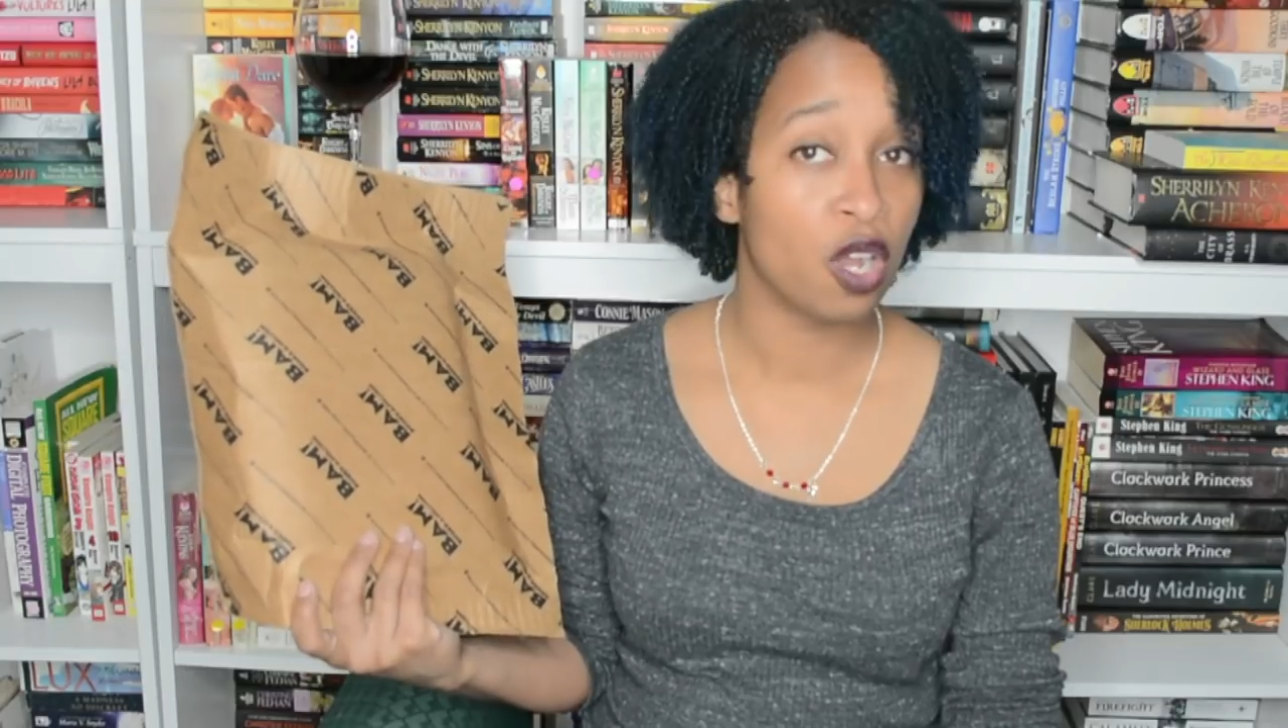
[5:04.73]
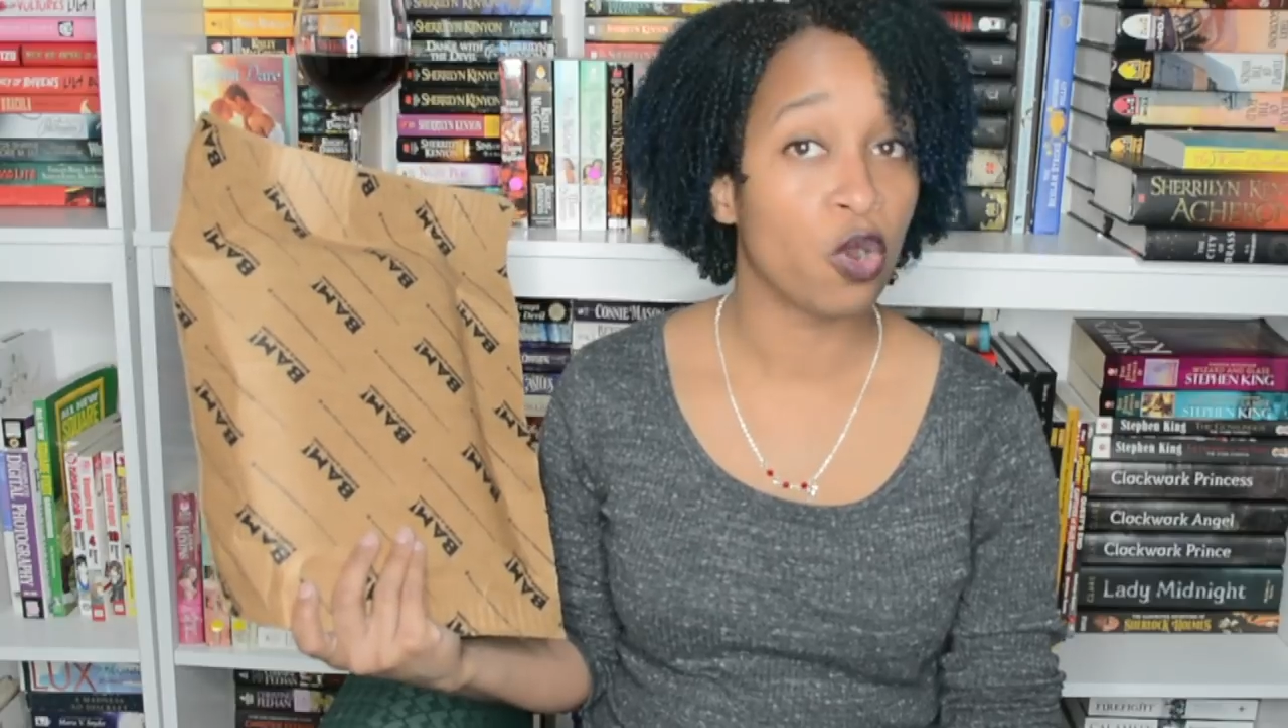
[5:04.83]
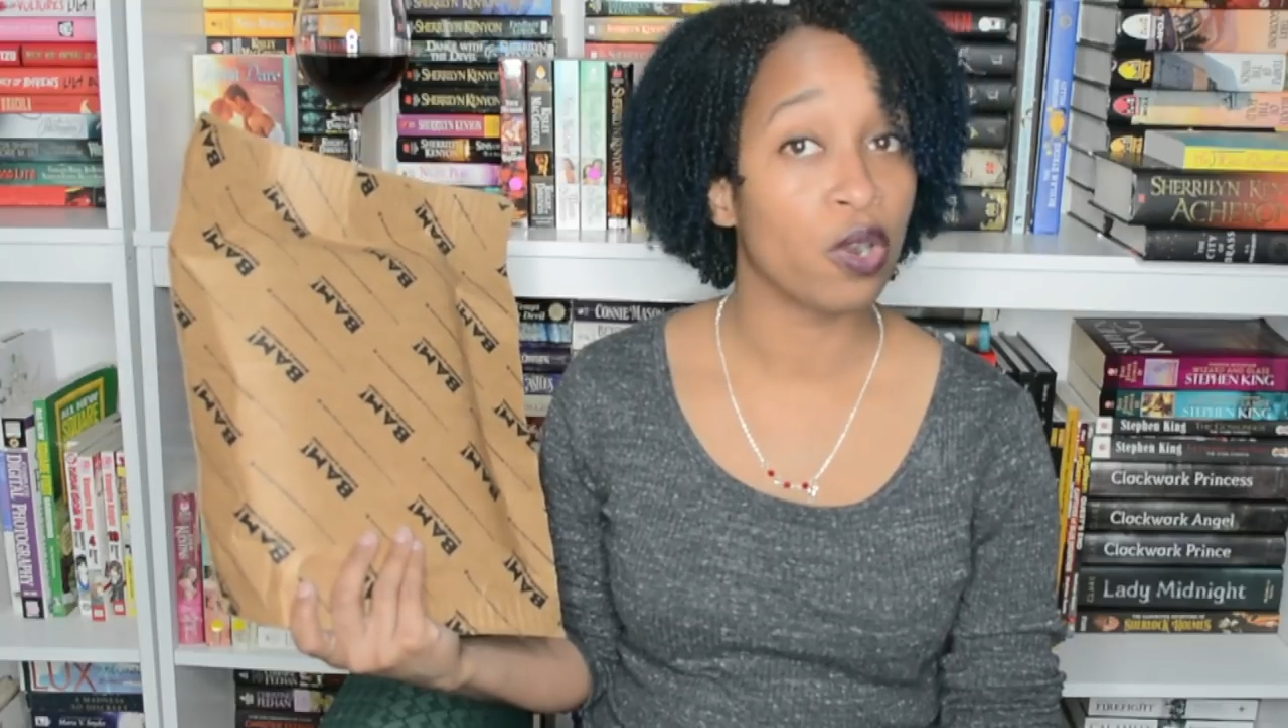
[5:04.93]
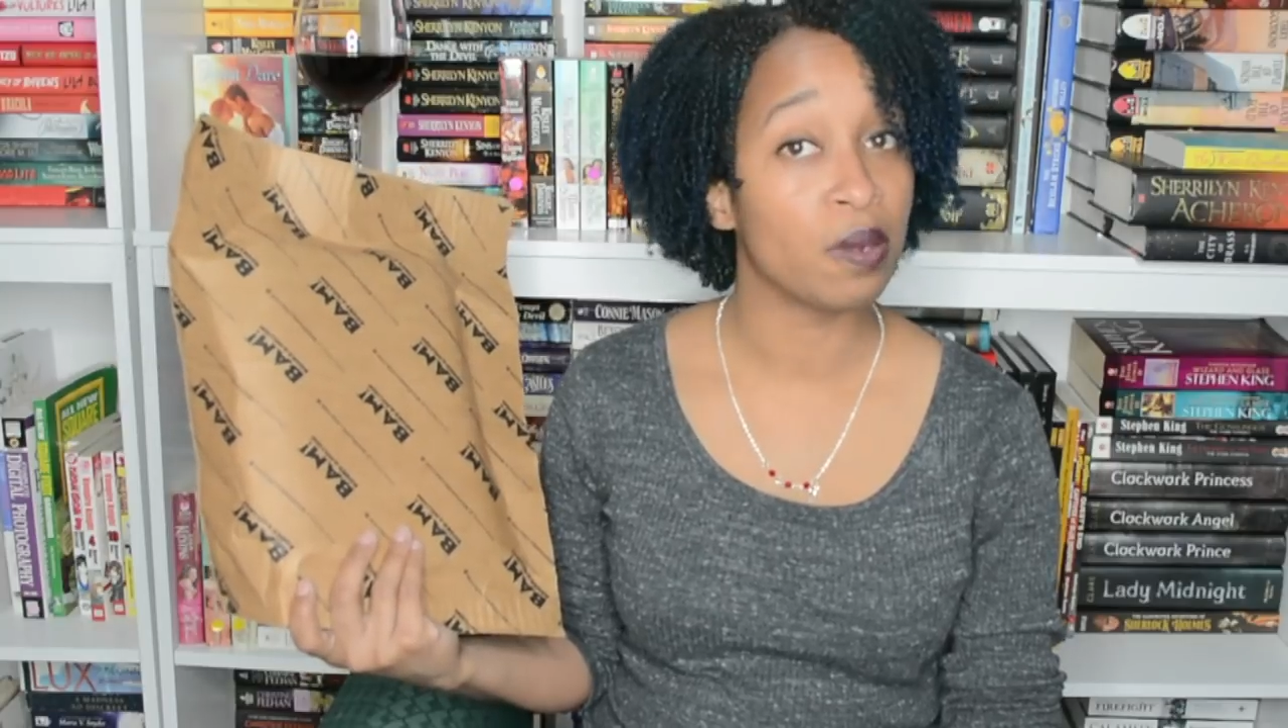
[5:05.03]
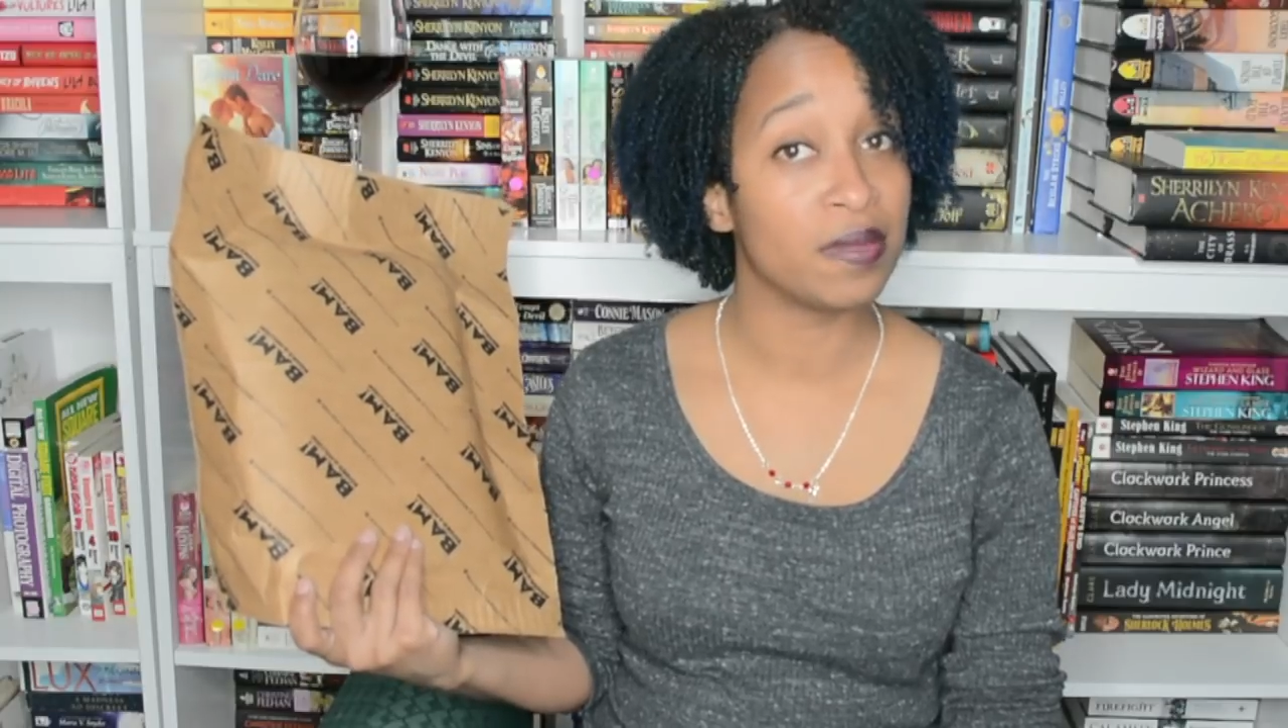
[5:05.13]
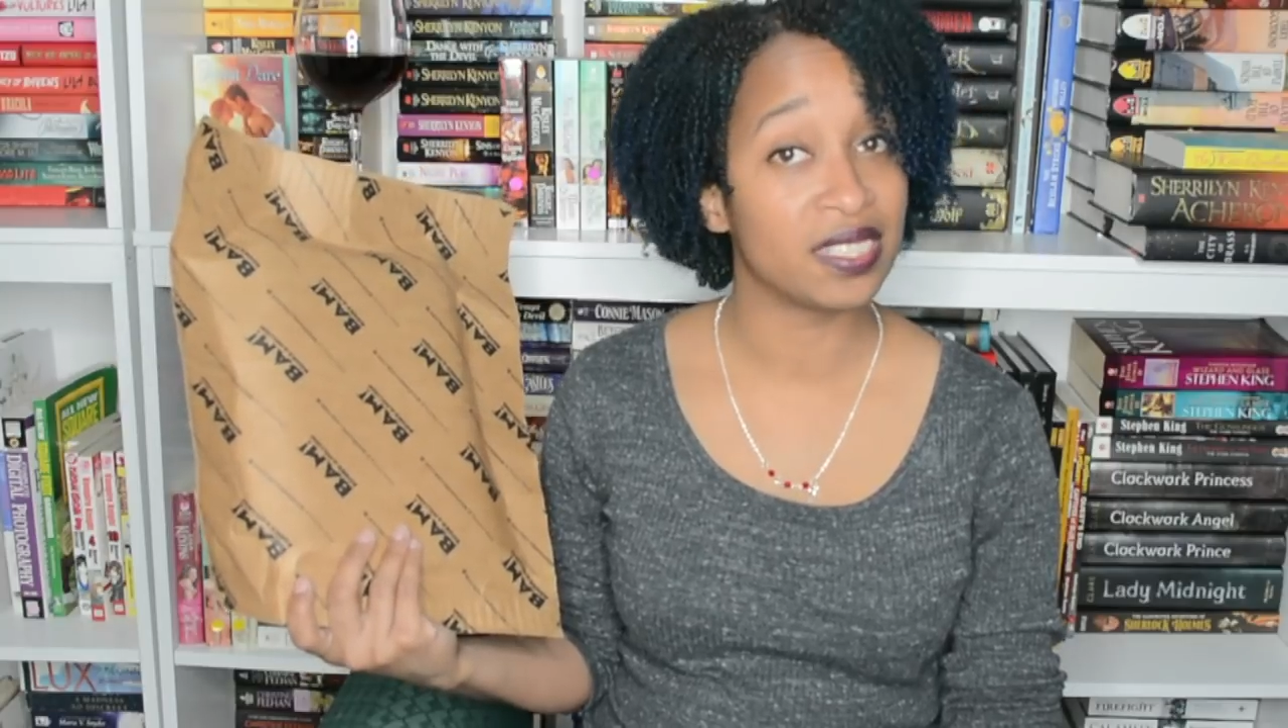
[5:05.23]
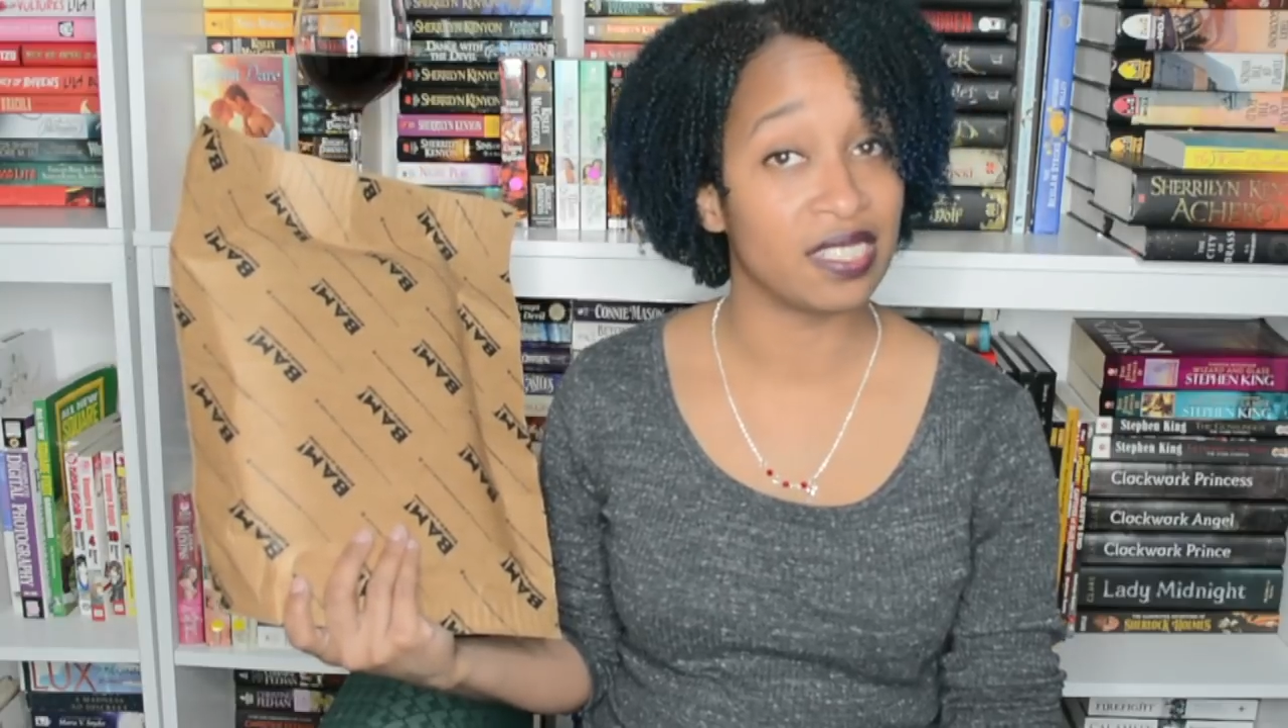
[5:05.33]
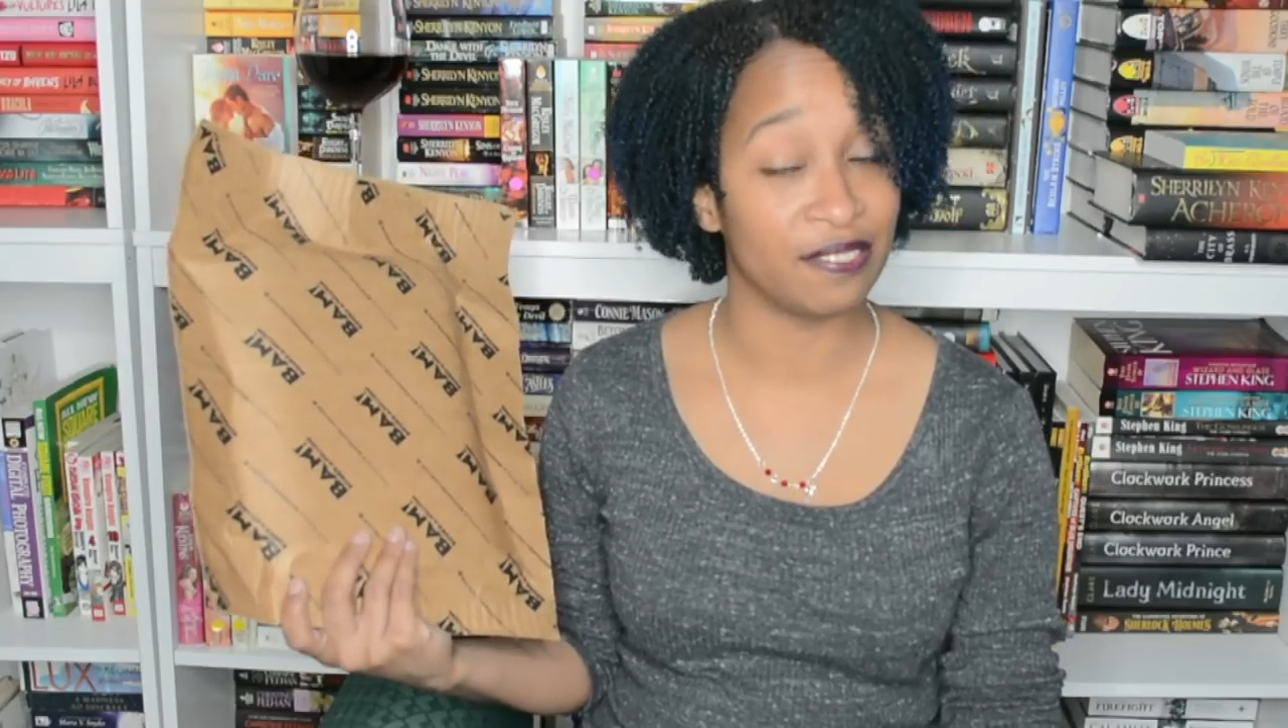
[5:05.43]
A Court of Mist